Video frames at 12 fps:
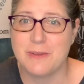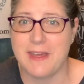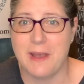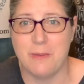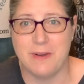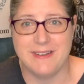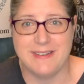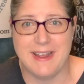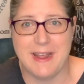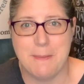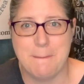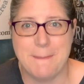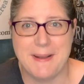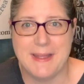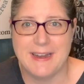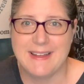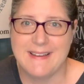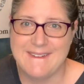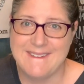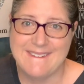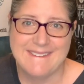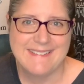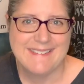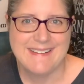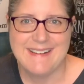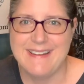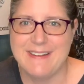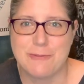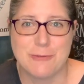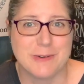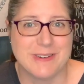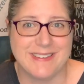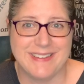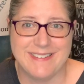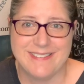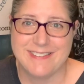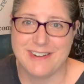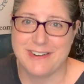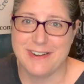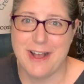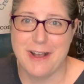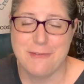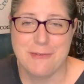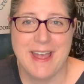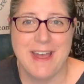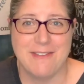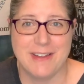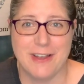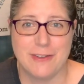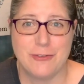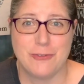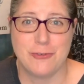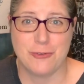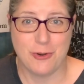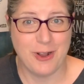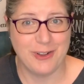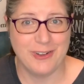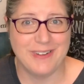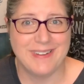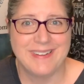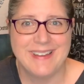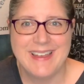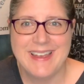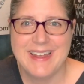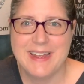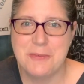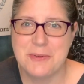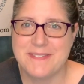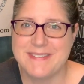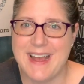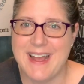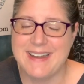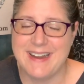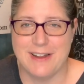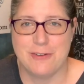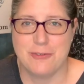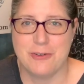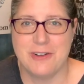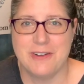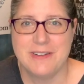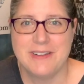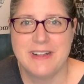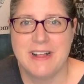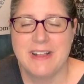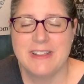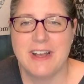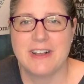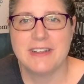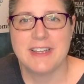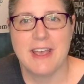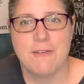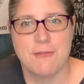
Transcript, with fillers: that one day, but I really started off having a struggle. It was not natural. Luckily, I